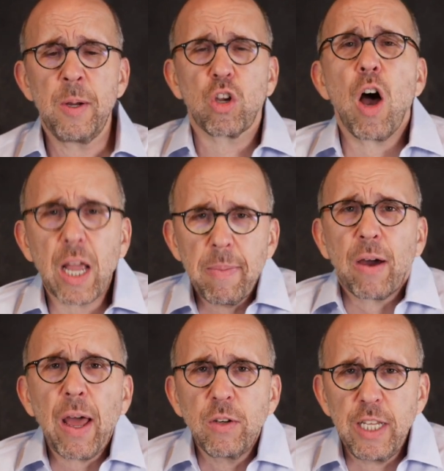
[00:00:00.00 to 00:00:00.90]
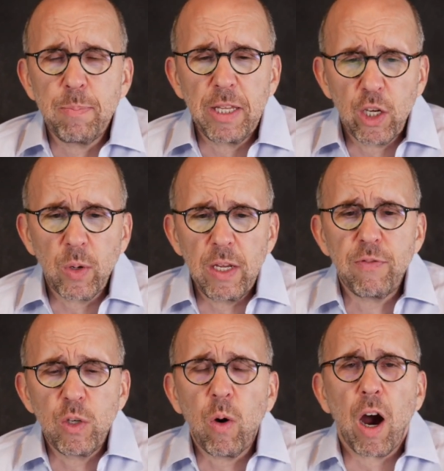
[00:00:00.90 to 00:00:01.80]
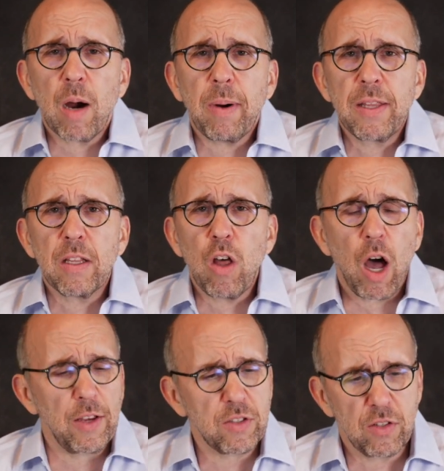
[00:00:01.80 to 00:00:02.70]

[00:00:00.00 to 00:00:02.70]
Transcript: talk about how deeply grieved you are by the loss.